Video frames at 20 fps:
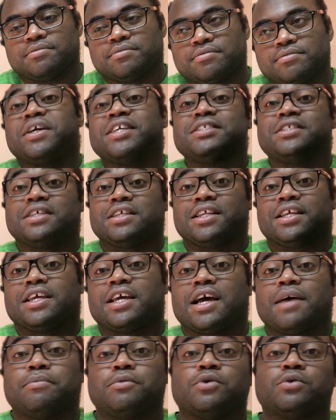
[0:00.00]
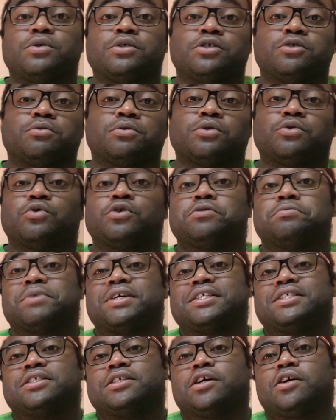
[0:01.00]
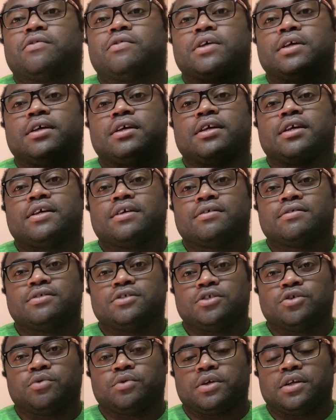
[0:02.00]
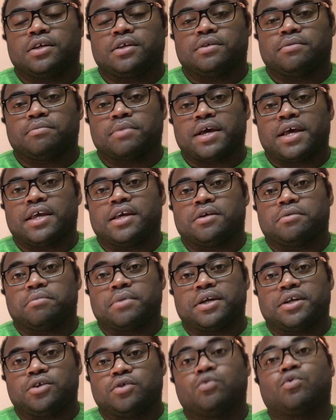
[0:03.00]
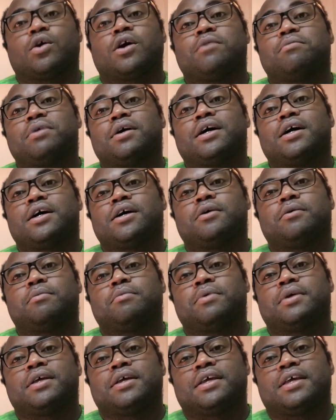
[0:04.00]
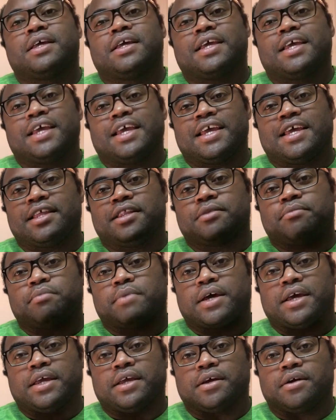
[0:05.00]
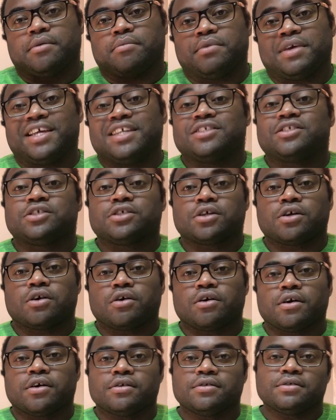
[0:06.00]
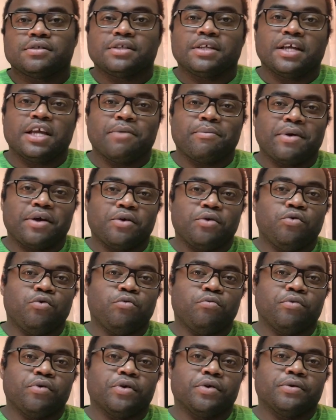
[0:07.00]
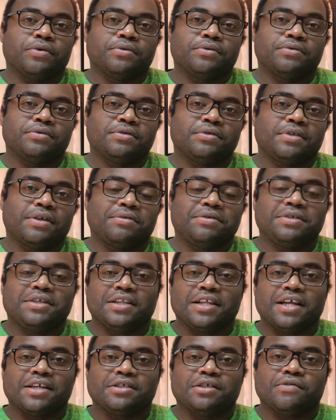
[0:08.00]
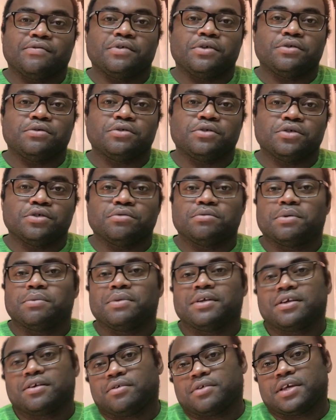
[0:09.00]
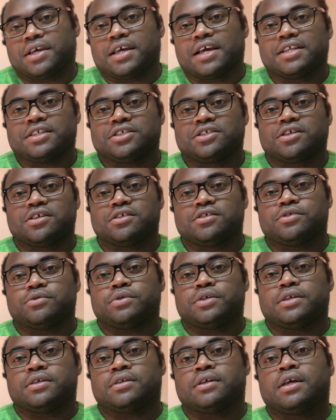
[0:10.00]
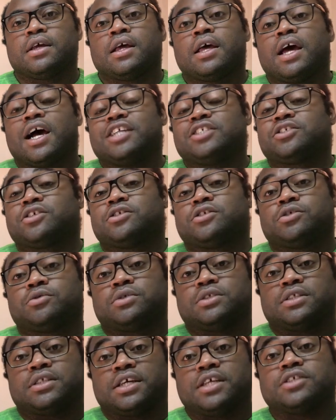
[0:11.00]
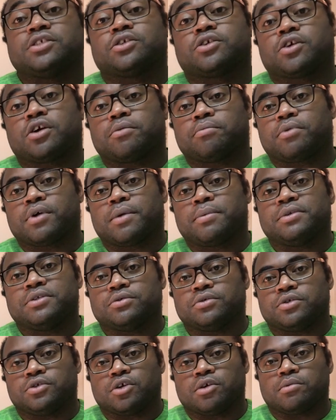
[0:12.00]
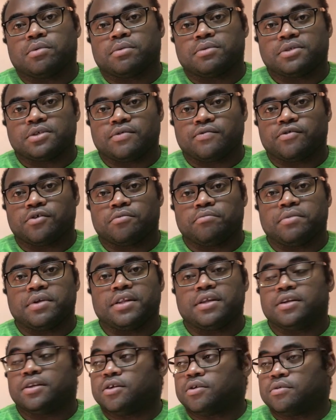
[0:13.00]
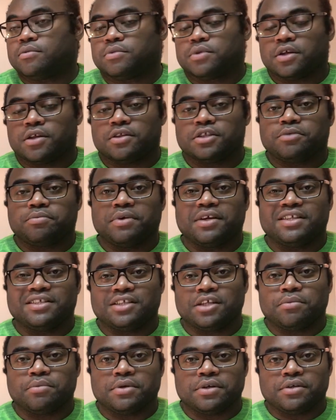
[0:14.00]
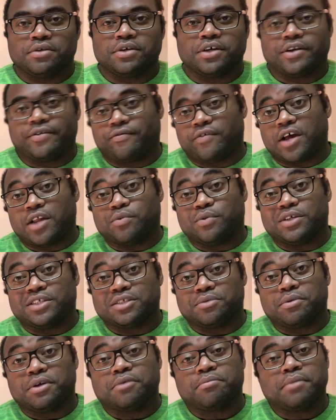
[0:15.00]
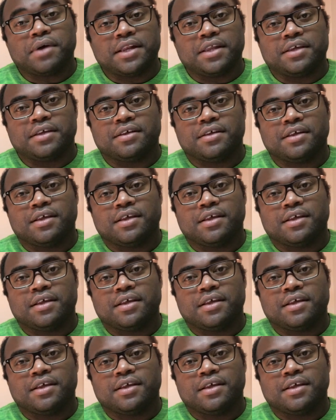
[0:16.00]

basically I'm going to record myself doing my Grubhub and my Instacart and my Uber. I've seen a lot of stuff on YouTube, and I'm like, okay, I started doing the Instacart part. I've been doing the Grubhub stuff for a minute, with all this pandemic, you got to find ways to make money.